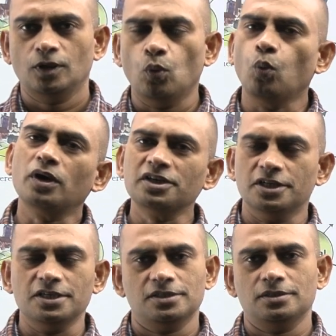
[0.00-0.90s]
What
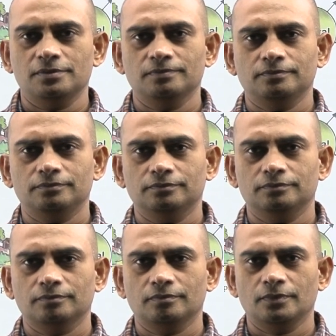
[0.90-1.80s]
it is?
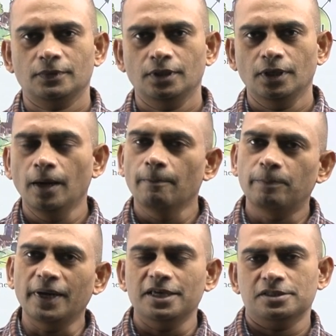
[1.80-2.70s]

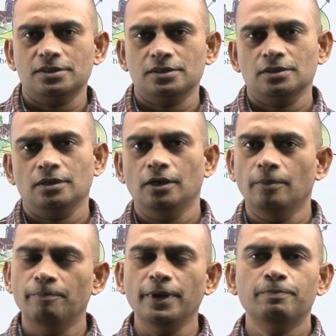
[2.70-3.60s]
Place,
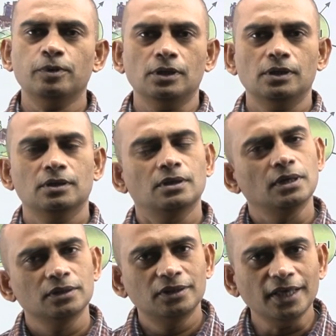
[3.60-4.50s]
people,
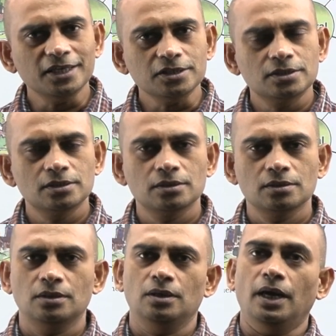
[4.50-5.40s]
things,
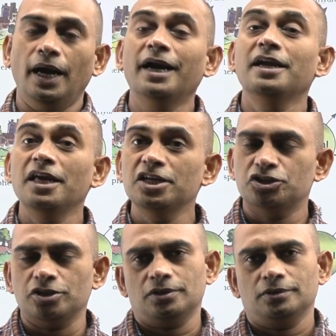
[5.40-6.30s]
and
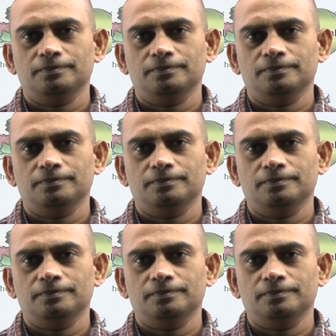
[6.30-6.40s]
nature.